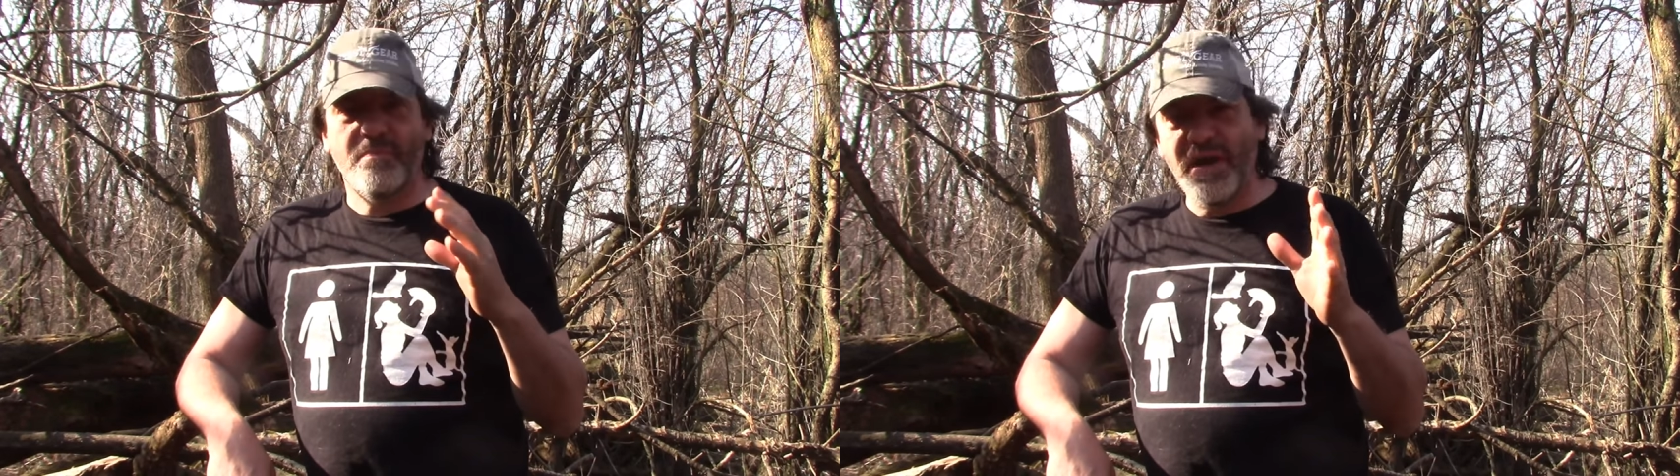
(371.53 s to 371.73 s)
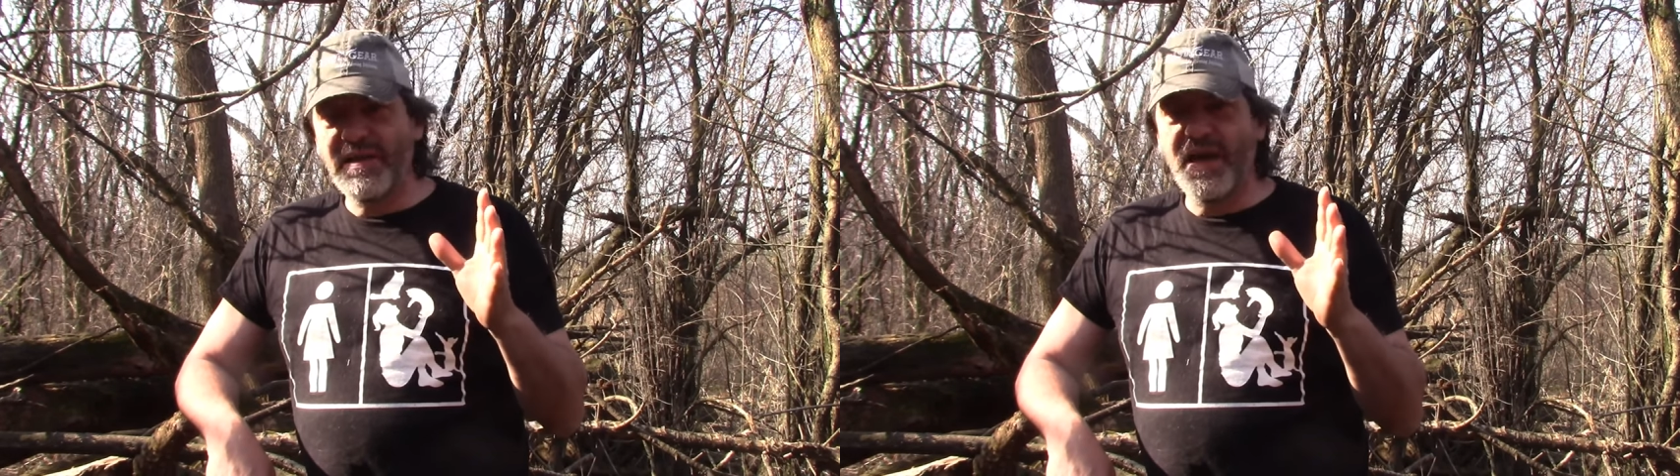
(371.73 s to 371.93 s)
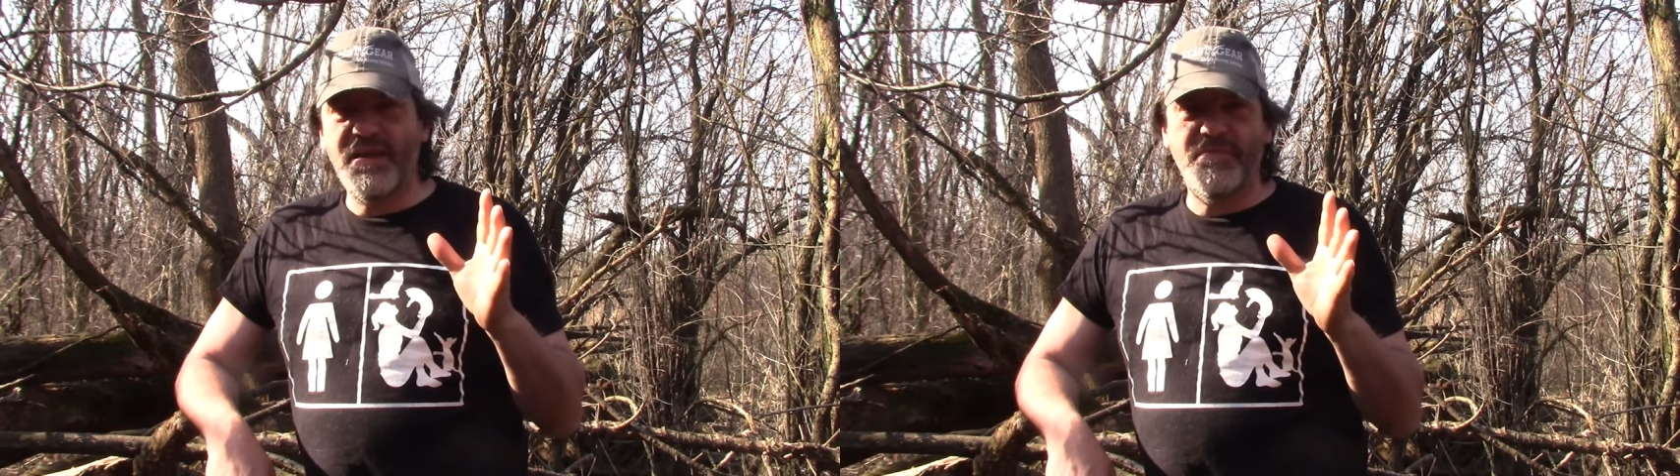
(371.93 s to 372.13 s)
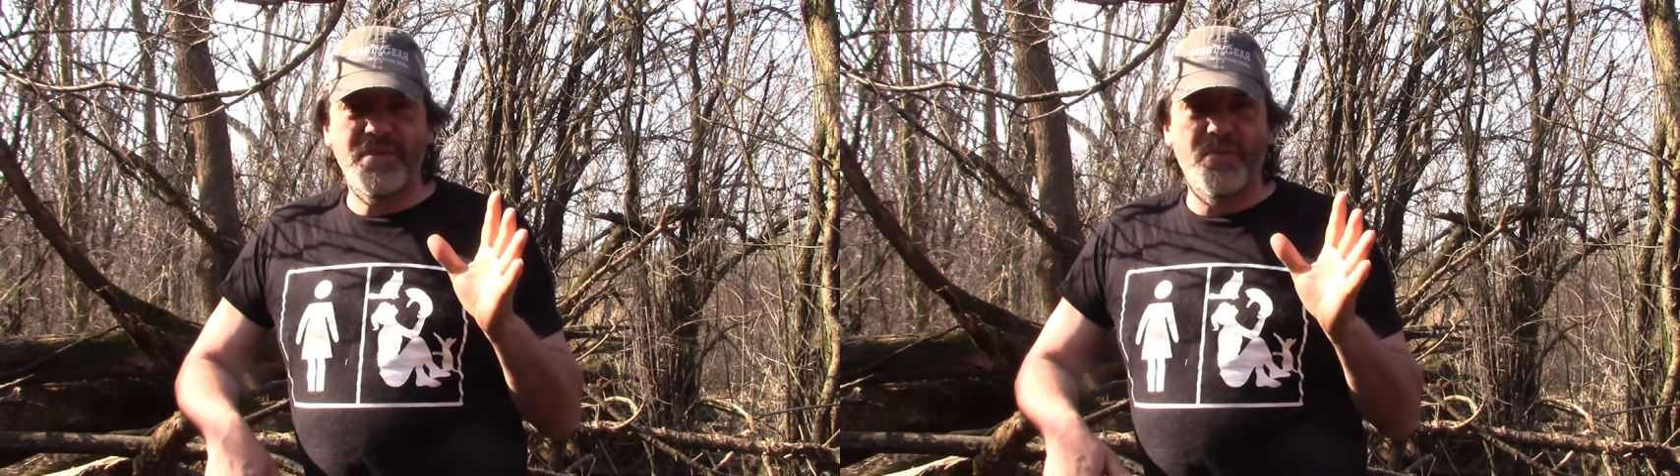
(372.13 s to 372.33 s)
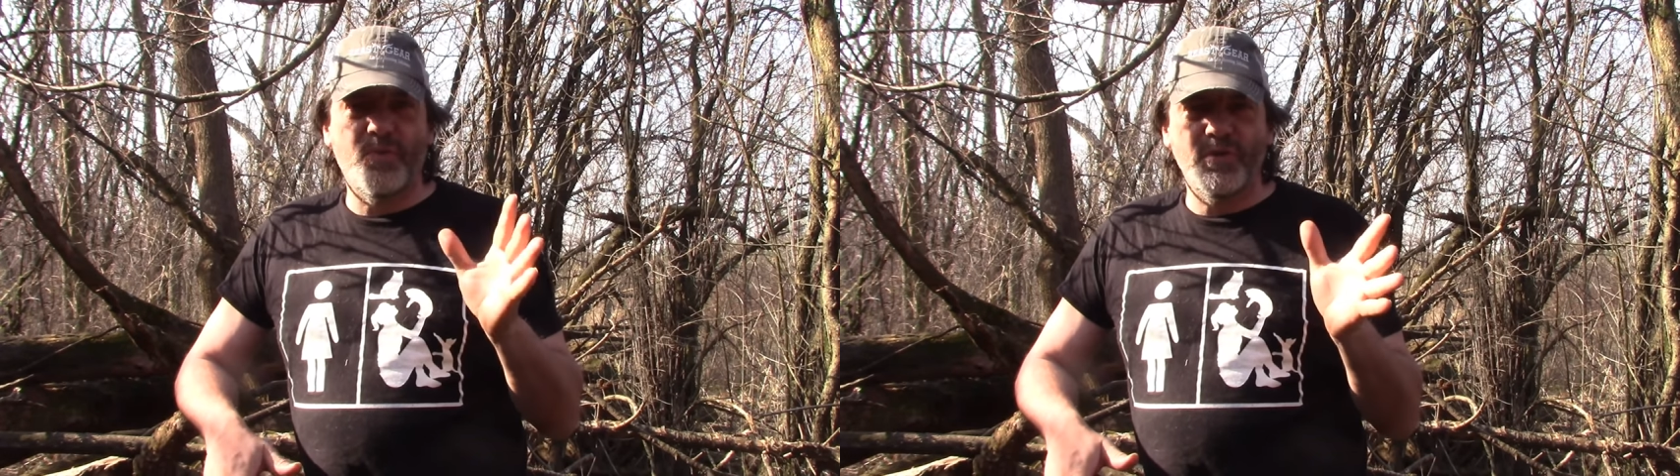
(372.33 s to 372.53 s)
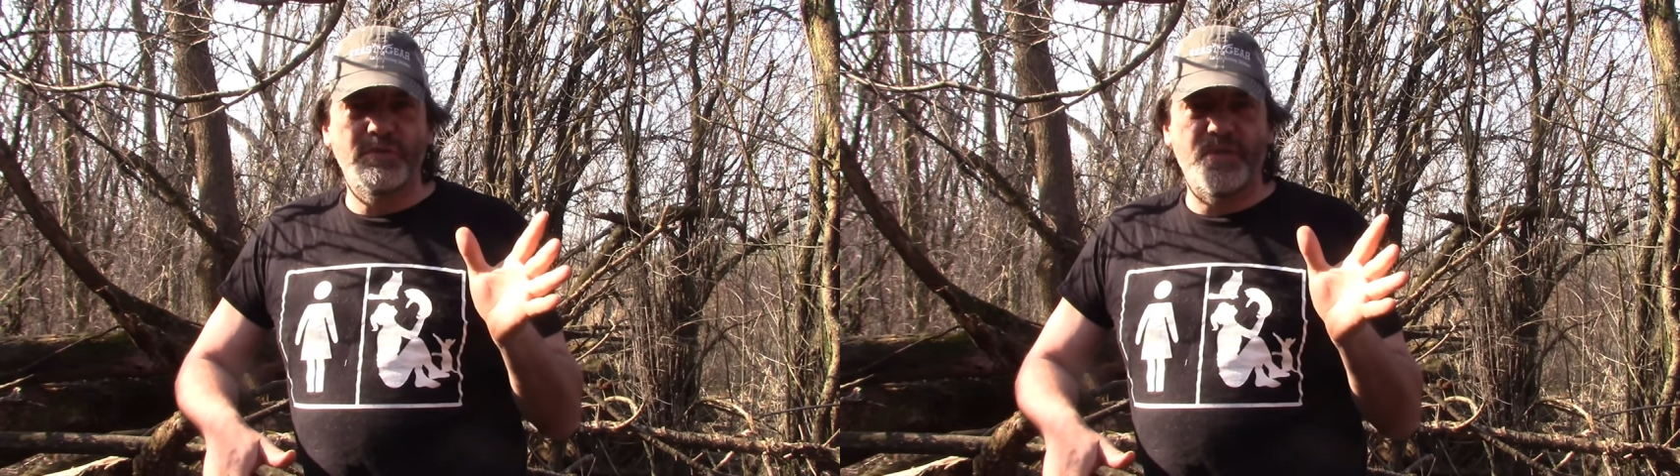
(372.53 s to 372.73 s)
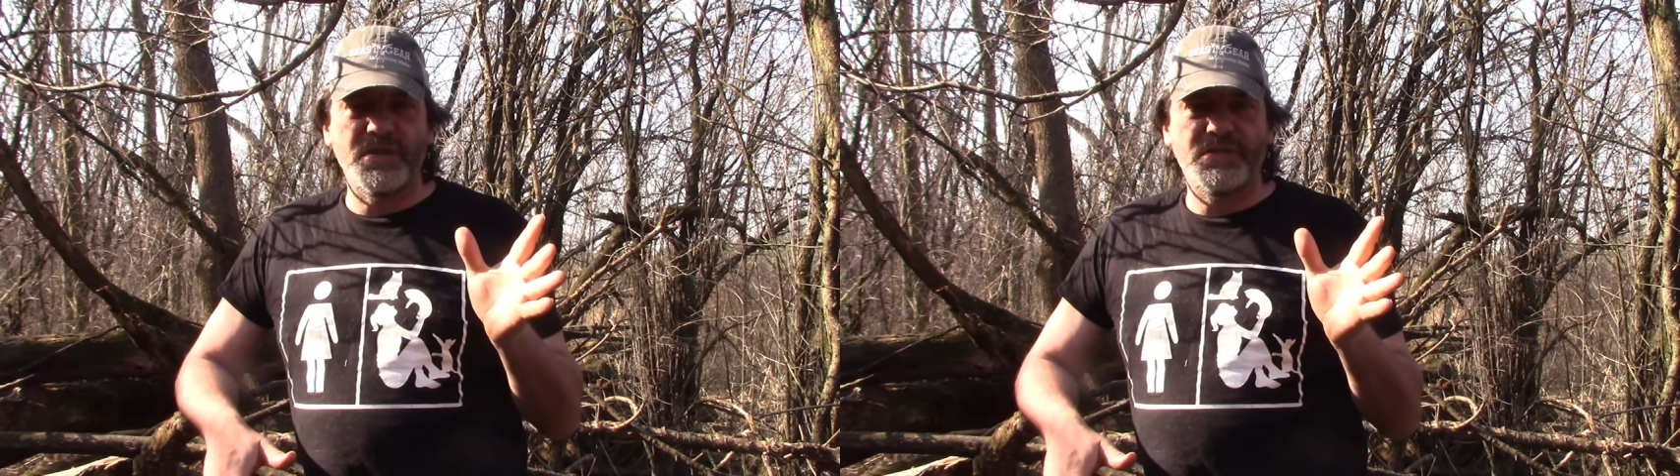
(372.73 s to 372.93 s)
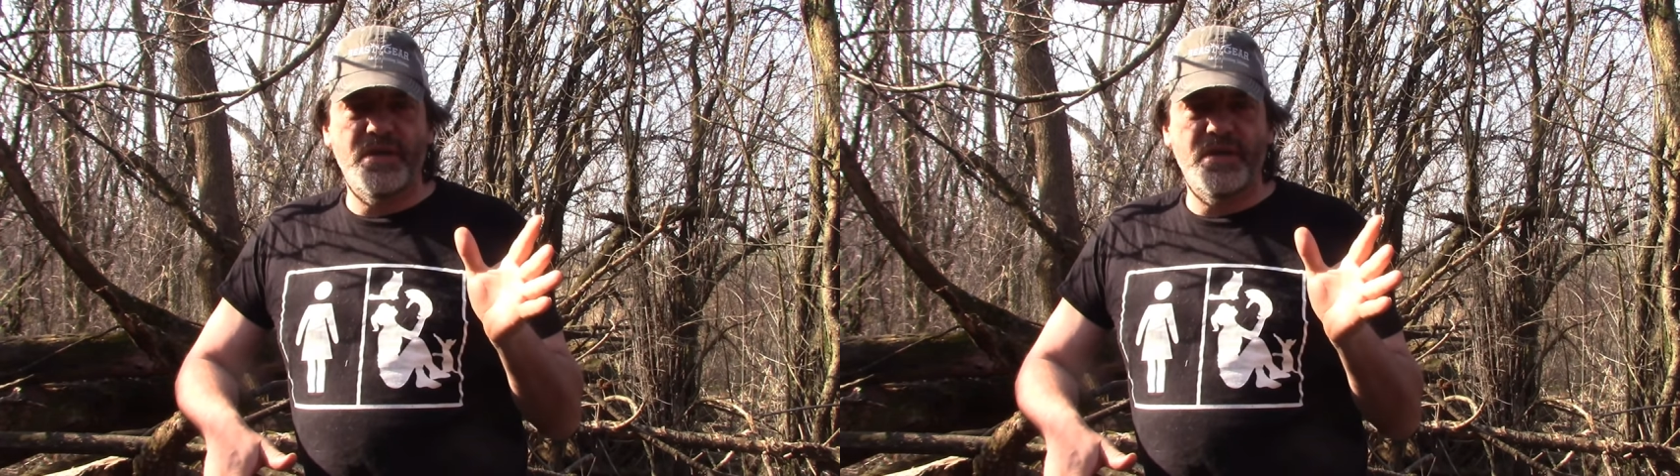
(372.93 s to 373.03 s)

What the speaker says: might not be the worst place